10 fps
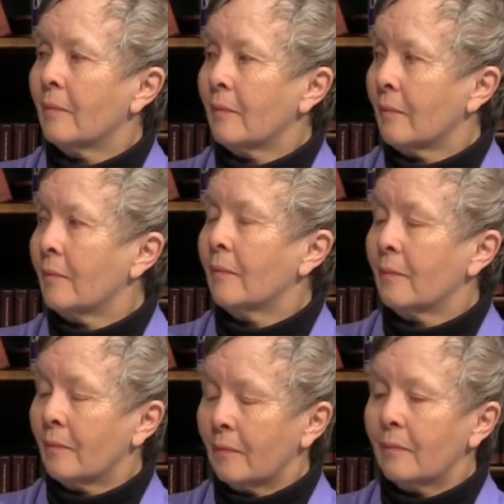
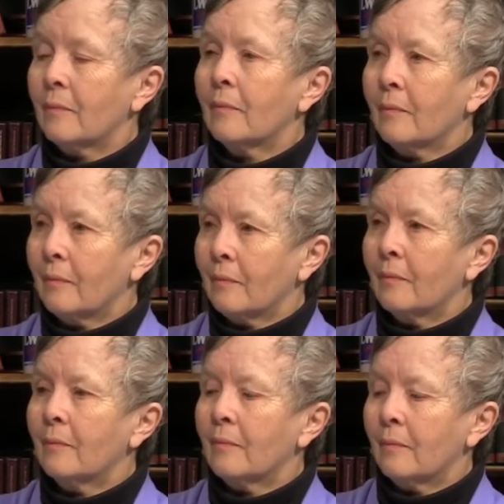
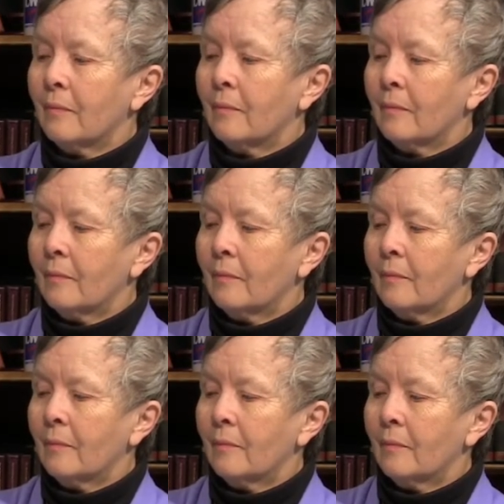
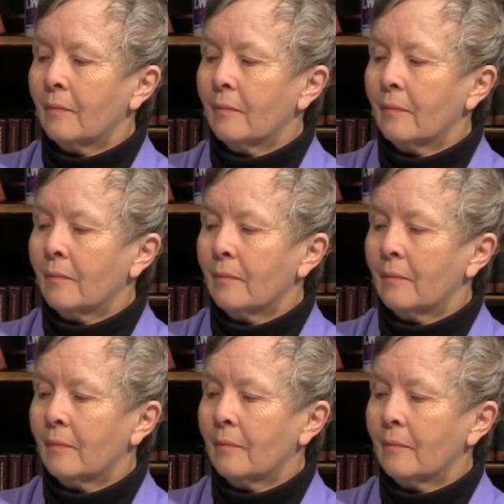
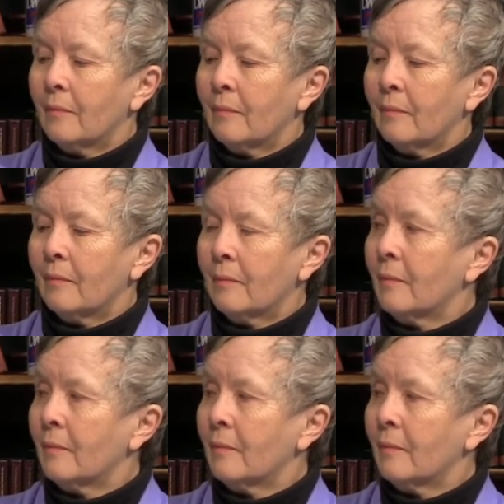[no speech]